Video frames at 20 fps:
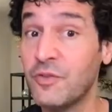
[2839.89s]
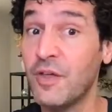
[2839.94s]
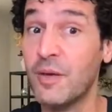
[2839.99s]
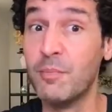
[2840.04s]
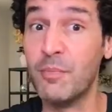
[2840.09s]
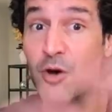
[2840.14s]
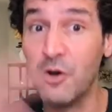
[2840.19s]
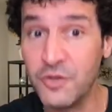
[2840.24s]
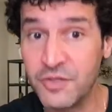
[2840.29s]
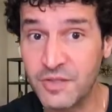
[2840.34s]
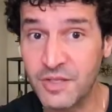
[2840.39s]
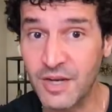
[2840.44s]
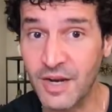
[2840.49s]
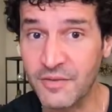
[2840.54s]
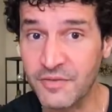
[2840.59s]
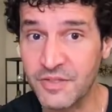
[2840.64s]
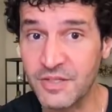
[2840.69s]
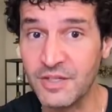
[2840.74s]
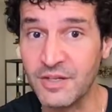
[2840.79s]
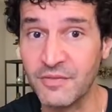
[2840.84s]
the most that
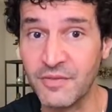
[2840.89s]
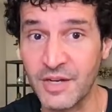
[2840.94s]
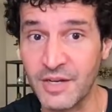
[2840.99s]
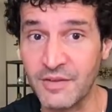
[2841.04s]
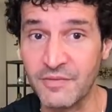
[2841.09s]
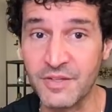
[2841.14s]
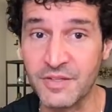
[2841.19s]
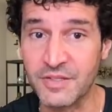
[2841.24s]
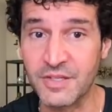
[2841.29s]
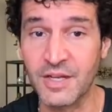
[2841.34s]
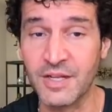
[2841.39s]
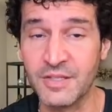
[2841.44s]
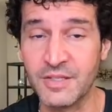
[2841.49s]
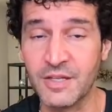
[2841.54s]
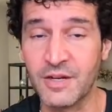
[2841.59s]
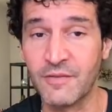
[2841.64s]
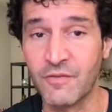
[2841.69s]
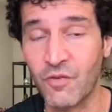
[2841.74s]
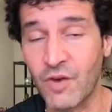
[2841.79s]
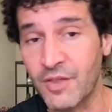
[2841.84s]
I've seen of any of the signs
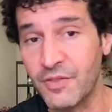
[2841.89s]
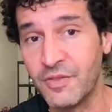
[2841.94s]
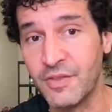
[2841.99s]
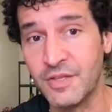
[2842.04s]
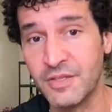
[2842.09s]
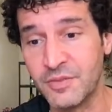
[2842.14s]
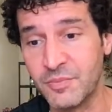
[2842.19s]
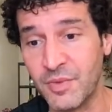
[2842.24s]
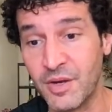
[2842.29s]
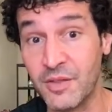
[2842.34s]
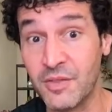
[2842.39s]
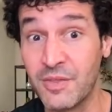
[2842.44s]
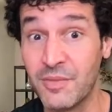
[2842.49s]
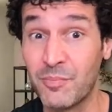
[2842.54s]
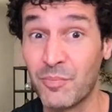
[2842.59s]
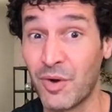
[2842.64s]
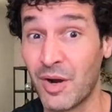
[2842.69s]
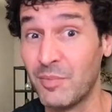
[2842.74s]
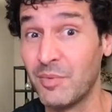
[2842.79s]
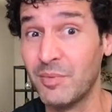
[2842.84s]
that I've read this month,
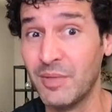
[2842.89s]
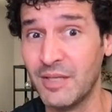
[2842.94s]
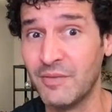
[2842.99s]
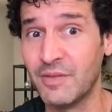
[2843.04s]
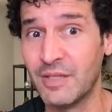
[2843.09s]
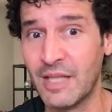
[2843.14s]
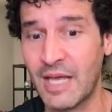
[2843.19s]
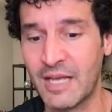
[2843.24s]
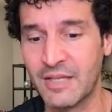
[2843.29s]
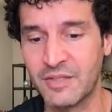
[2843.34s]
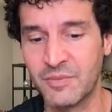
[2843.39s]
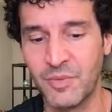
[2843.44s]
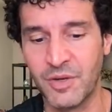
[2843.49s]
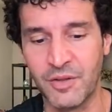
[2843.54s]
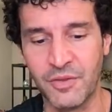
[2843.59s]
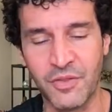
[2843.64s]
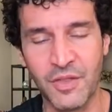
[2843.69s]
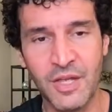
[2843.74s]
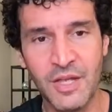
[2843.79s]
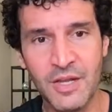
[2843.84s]
probably even last
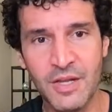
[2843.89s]
month.